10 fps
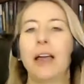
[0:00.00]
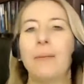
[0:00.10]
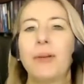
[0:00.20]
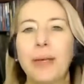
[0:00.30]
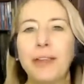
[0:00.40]

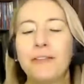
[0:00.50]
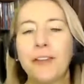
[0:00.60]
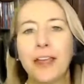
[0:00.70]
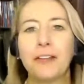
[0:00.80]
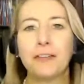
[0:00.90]
a big
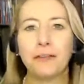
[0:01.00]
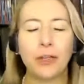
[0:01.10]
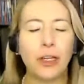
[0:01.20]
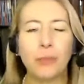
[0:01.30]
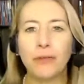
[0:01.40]
fan of,
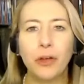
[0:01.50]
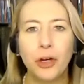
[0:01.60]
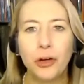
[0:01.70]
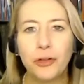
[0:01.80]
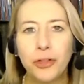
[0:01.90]
we've all
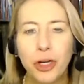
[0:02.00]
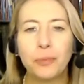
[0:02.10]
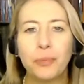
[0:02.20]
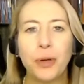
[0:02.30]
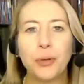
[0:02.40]
heard the
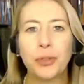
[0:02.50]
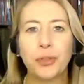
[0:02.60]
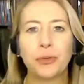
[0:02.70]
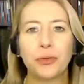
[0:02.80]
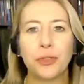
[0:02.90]
term
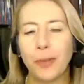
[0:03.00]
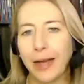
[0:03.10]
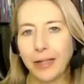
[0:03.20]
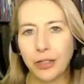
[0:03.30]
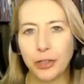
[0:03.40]

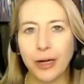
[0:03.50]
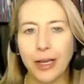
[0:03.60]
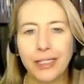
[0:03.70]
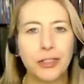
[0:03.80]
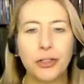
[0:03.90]
post-traumatic
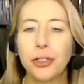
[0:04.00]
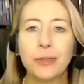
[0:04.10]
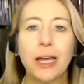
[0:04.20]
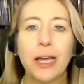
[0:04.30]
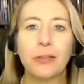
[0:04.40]
stress, and there's
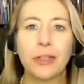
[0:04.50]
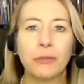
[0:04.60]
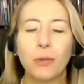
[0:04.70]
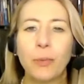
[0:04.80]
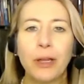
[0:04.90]
no doubt that
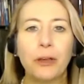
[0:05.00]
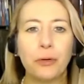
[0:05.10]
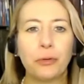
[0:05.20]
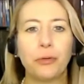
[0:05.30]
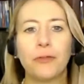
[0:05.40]
when we go
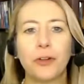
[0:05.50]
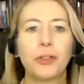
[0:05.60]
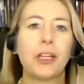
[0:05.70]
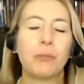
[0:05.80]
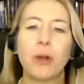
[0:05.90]
through
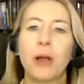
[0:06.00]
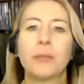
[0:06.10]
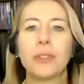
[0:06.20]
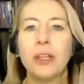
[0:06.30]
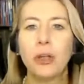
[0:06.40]
adversity and
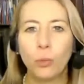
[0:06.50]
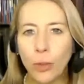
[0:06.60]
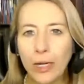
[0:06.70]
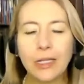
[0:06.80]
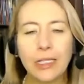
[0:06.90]
problems,
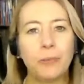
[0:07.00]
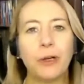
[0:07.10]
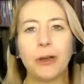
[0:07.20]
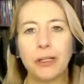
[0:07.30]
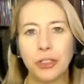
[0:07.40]
we
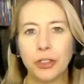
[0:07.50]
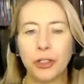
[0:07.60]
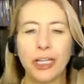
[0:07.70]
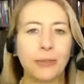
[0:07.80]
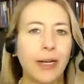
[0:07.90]
experience
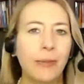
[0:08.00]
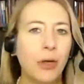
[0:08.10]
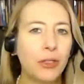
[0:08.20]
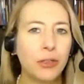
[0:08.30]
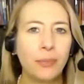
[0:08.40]
stress. But I'm
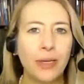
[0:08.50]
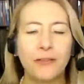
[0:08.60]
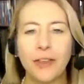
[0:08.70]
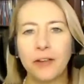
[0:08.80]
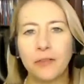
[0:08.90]
also a big
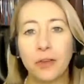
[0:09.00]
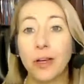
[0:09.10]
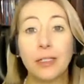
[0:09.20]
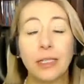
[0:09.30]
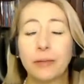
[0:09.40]
fan of the
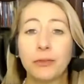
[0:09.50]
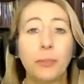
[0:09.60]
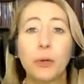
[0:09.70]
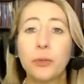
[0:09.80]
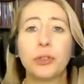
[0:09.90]
concept of
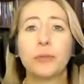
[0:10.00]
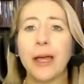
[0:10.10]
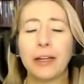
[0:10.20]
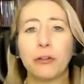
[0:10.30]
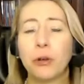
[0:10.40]

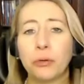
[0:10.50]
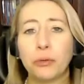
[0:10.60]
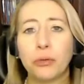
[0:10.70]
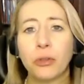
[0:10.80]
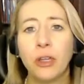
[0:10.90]
post-traumatic
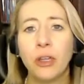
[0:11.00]
growth,